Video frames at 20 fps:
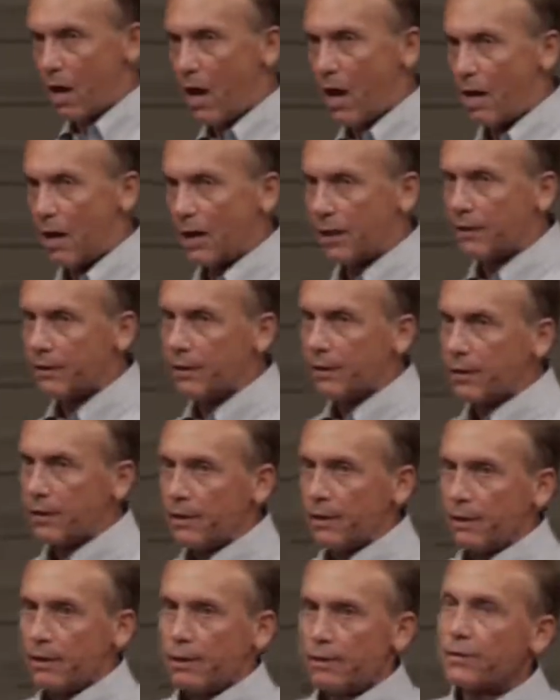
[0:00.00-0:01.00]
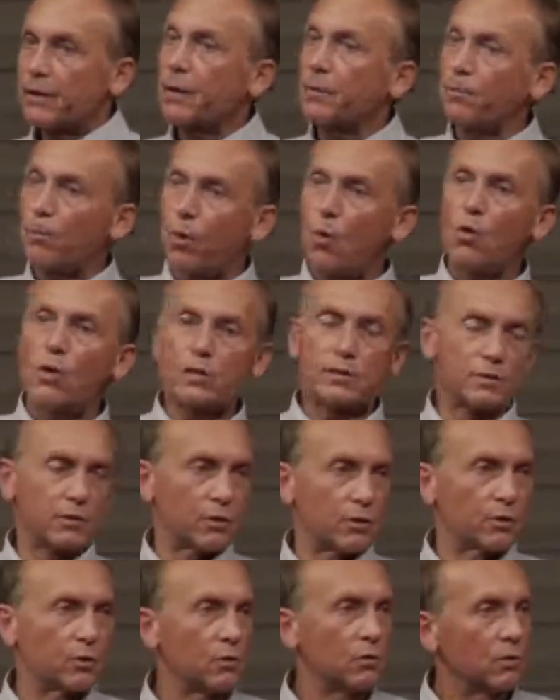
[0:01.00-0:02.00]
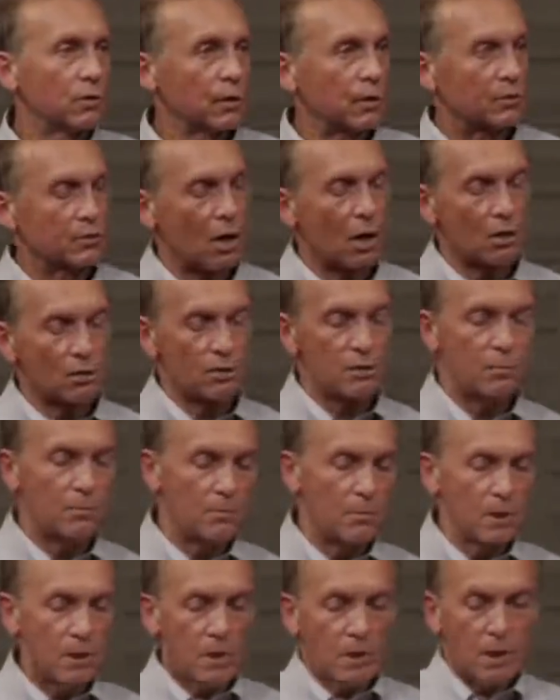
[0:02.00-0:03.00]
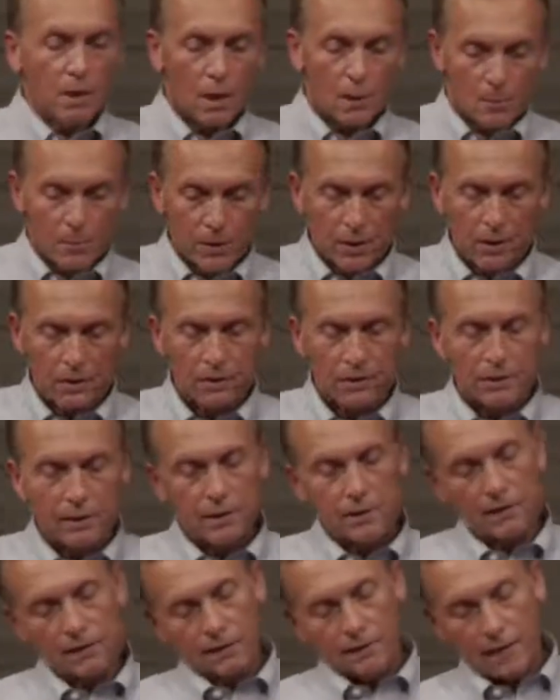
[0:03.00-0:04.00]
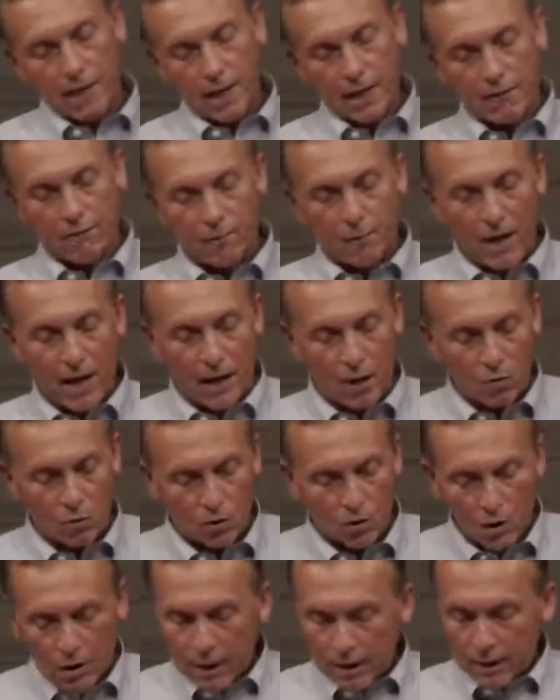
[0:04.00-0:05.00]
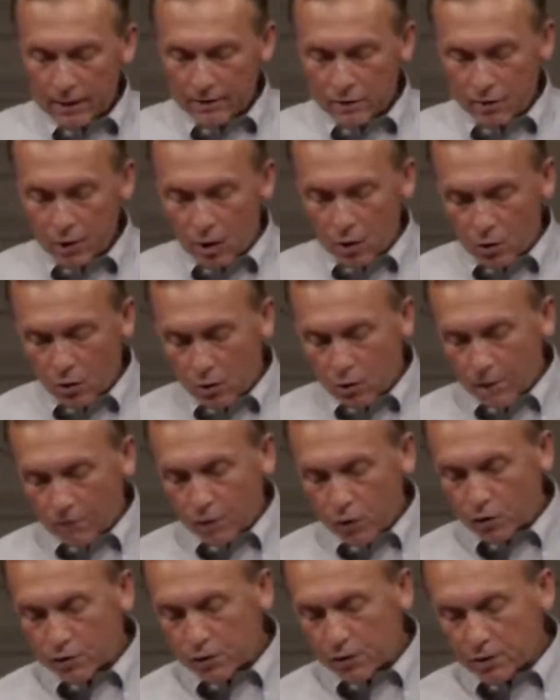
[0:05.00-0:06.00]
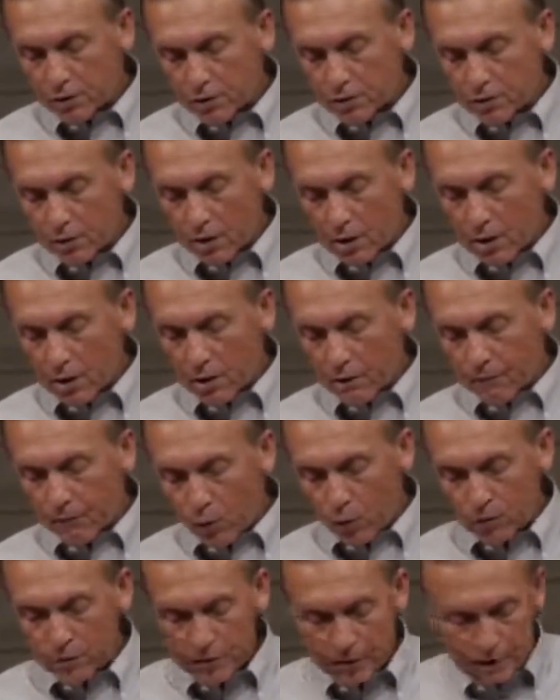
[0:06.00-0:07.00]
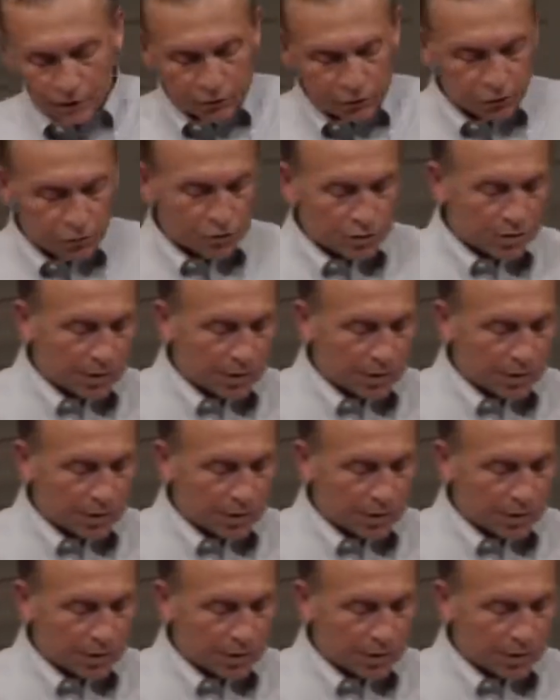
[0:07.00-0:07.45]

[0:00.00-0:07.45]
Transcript: of God that point to his awesome ability to have power. And so verses 14